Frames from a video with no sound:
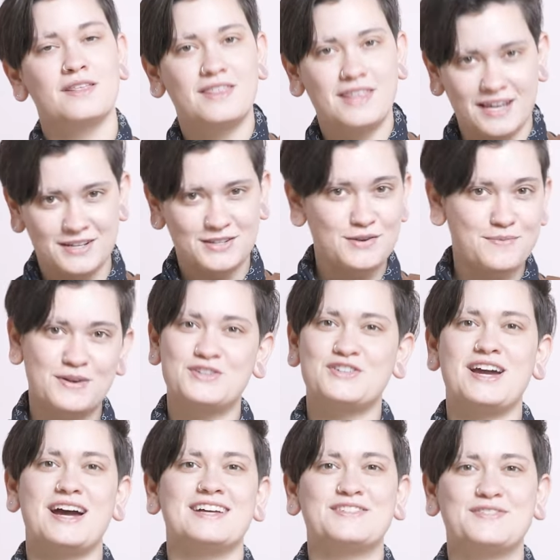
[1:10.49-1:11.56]
Thanks so much,
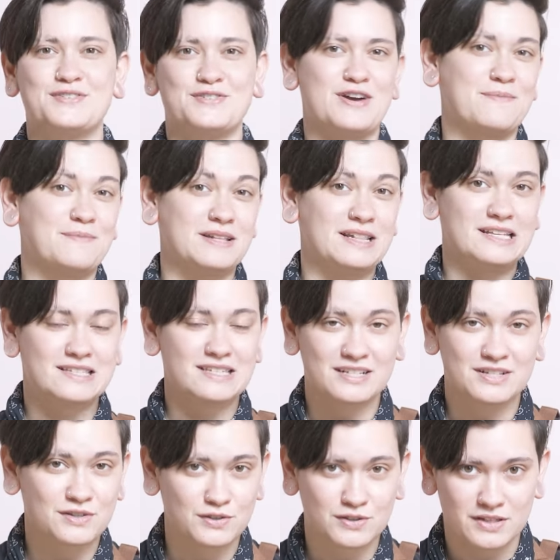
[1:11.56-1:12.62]
guys, for dropping this
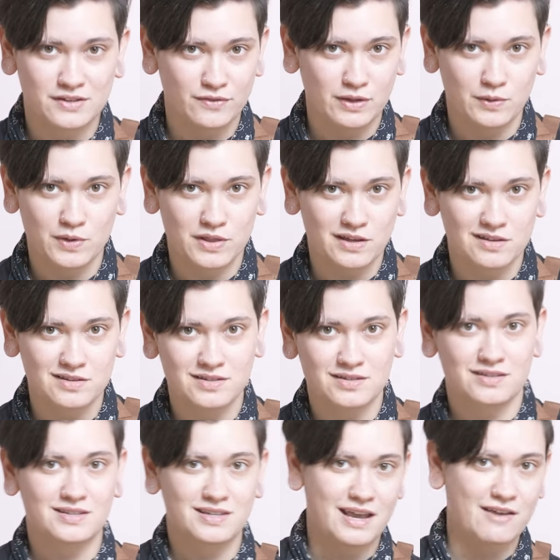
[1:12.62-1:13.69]
exclusively with us,
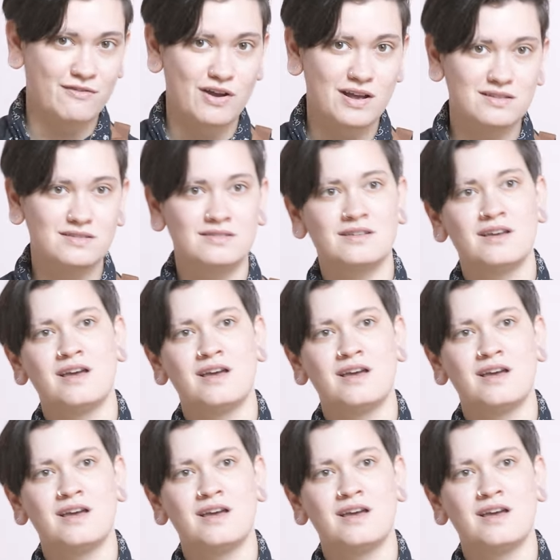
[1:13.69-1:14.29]
Sey friends.